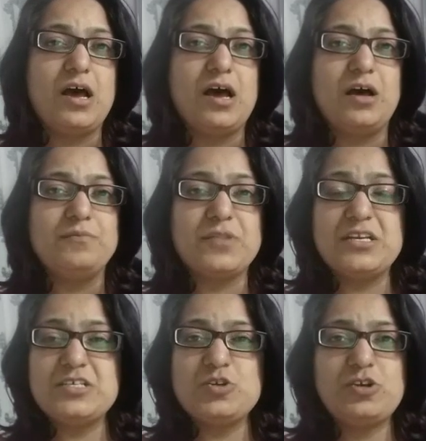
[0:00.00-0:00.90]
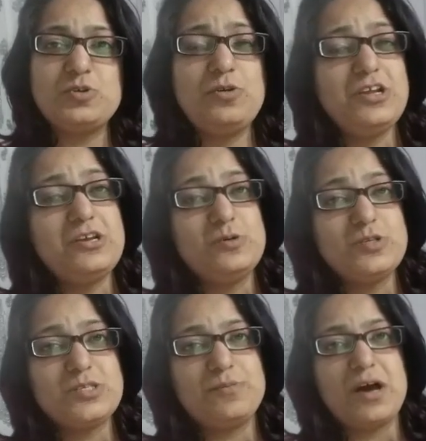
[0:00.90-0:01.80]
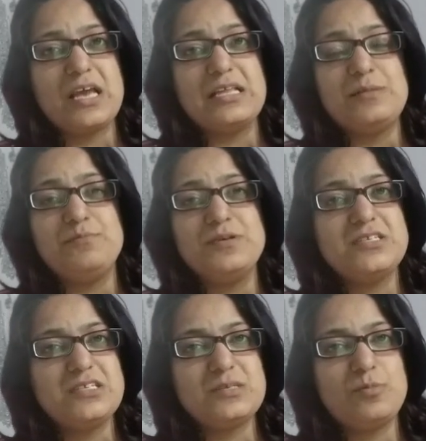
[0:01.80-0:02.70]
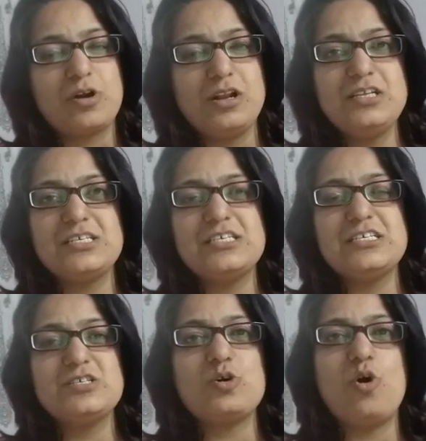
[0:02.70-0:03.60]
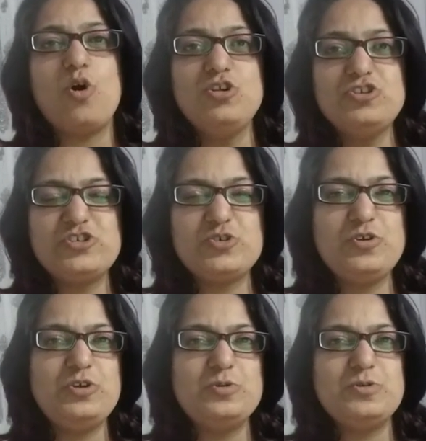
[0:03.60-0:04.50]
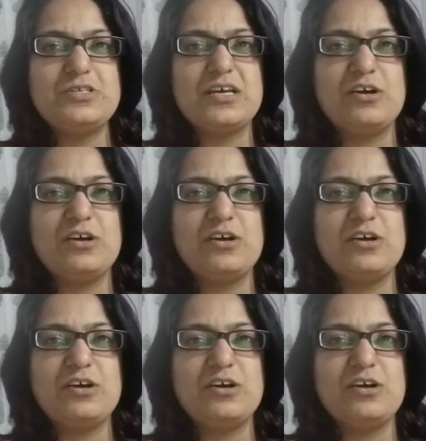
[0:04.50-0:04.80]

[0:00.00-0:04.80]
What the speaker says: It is not only used by the business models, it is also used